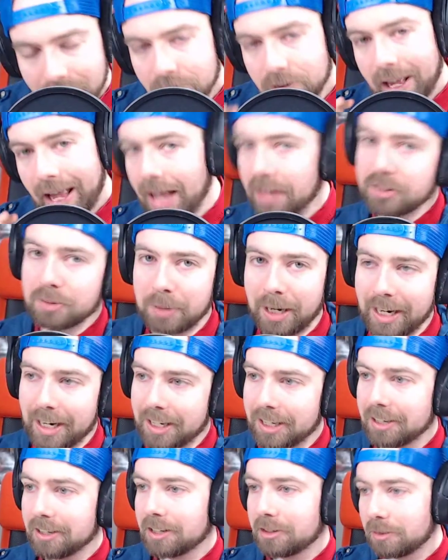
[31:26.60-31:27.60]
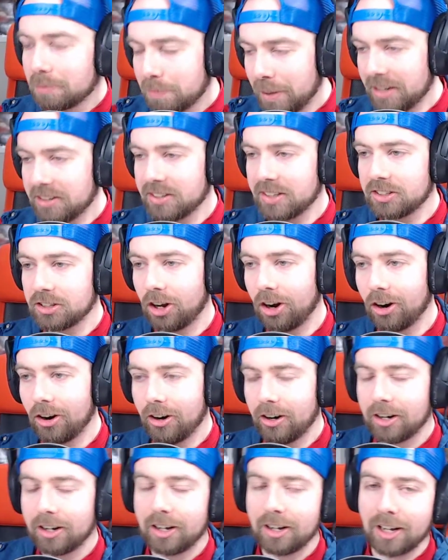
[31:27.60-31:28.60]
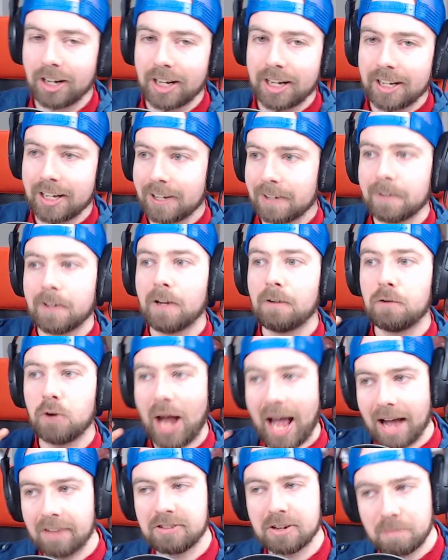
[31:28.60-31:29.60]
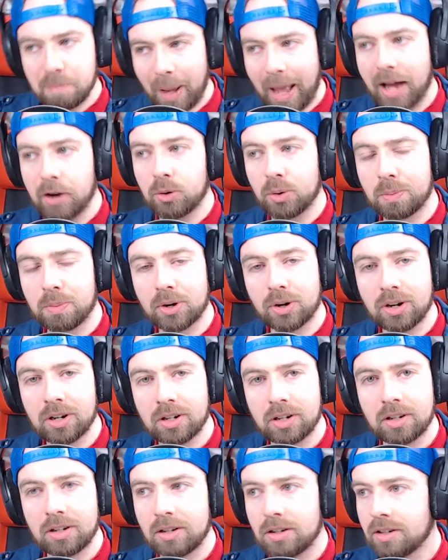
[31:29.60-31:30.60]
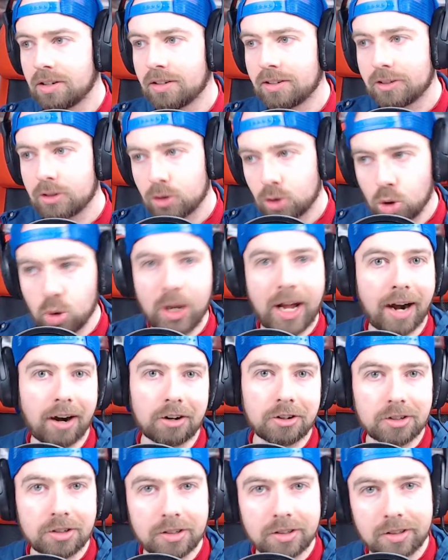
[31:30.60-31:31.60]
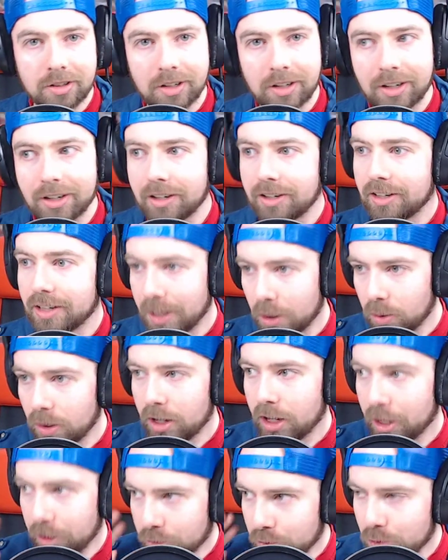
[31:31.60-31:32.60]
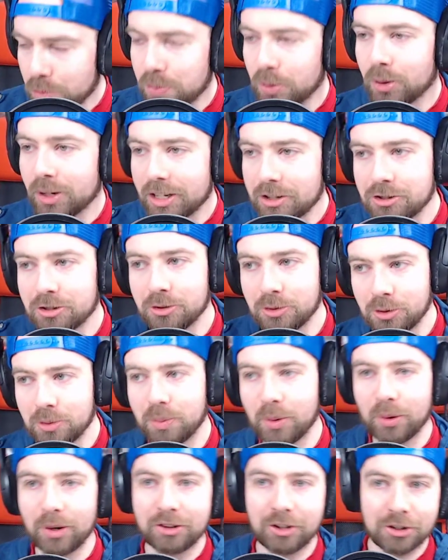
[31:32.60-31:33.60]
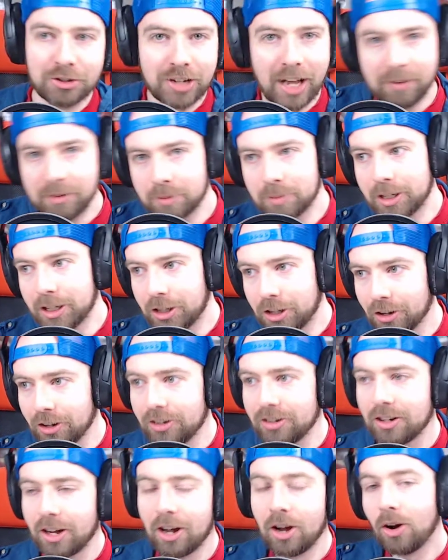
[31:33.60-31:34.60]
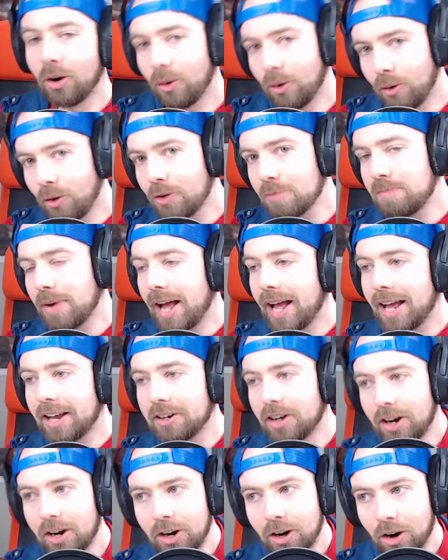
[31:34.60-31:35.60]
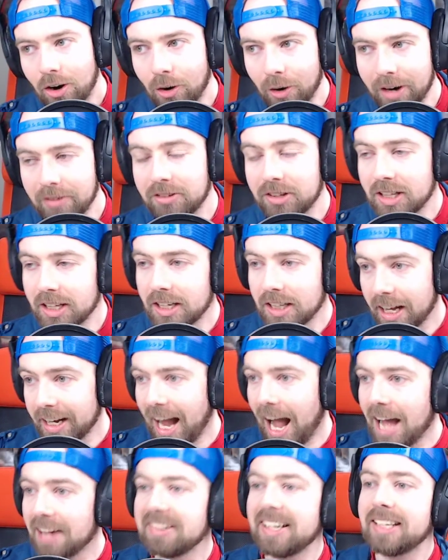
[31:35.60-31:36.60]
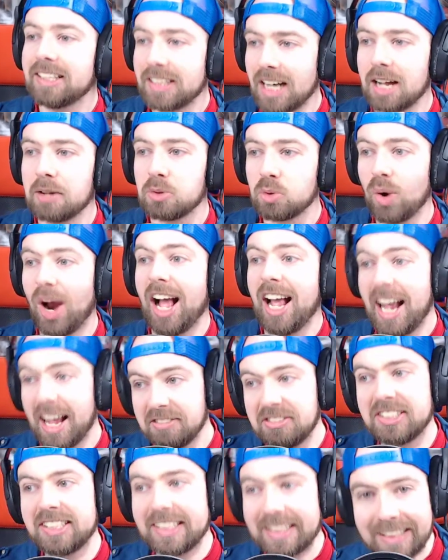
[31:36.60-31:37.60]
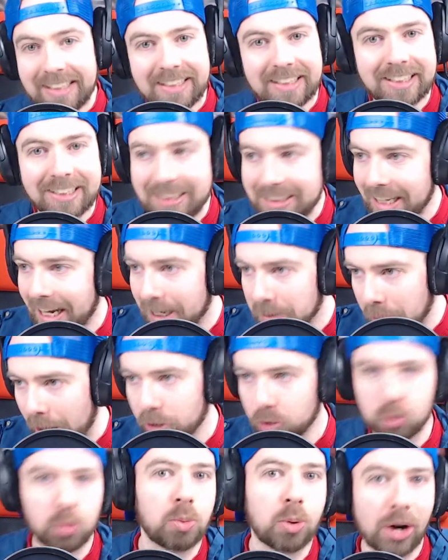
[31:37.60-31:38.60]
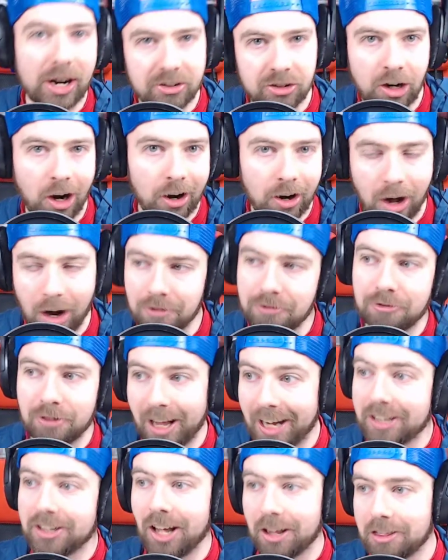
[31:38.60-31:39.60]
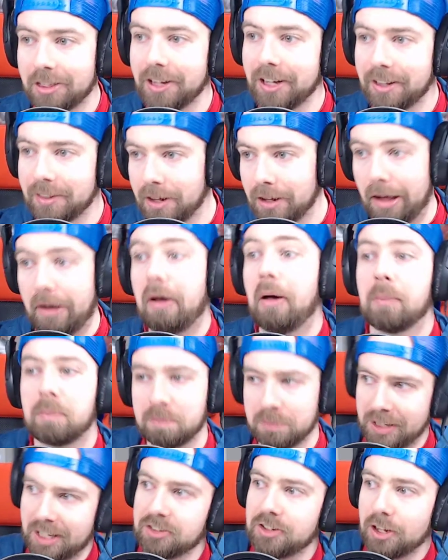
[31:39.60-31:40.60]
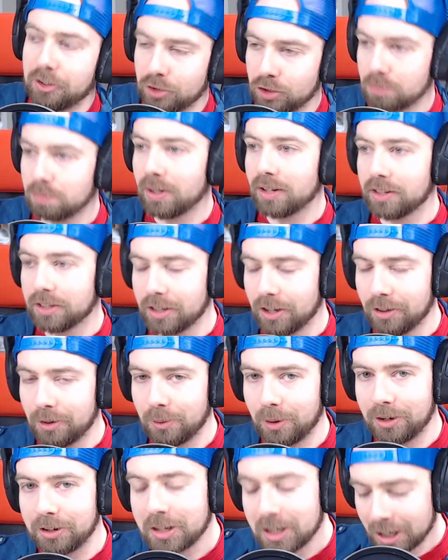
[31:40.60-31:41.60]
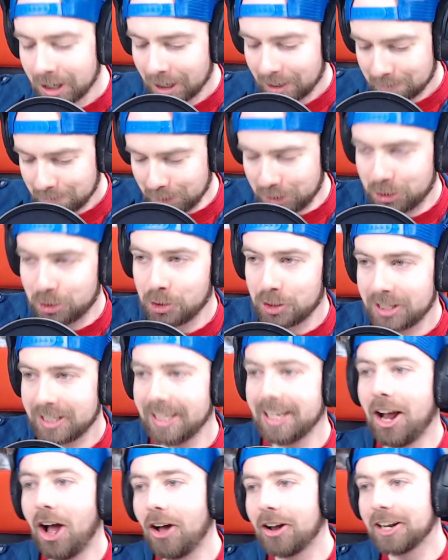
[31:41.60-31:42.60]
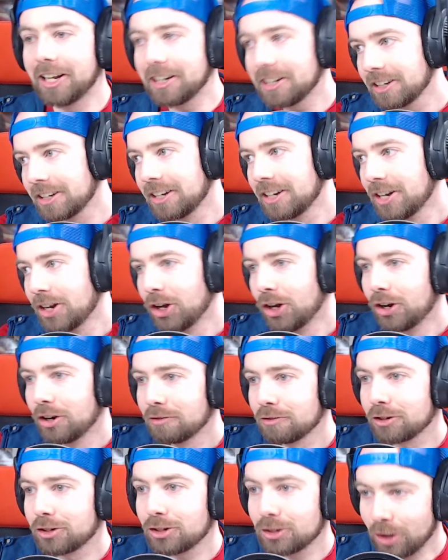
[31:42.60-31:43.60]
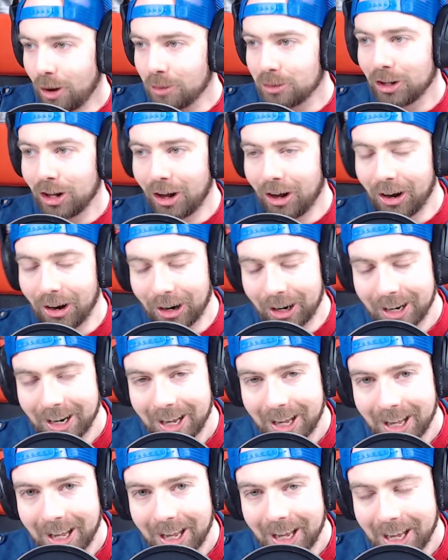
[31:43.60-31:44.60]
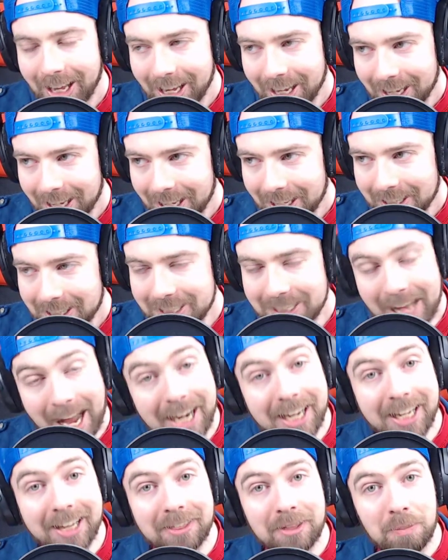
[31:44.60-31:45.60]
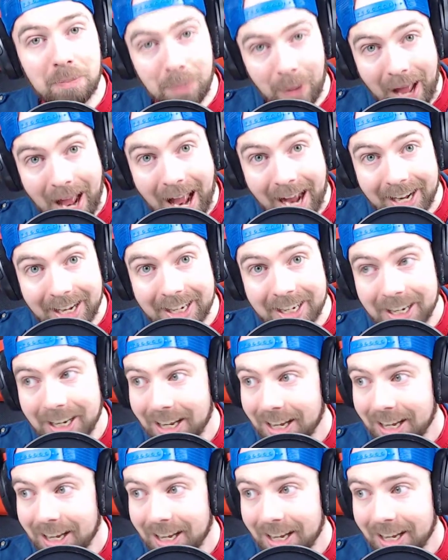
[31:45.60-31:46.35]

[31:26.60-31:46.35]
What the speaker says: As a medic, basics are, if you have a bad Uber, who cares? An Uber is an Uber. It doesn't have to be good or bad or everything. Like, I've had times where I have sneezed and my Uber has gone off like nothing, and then like, oh, I guess I'll just build another one. But to sit on it for so long, standing in the back,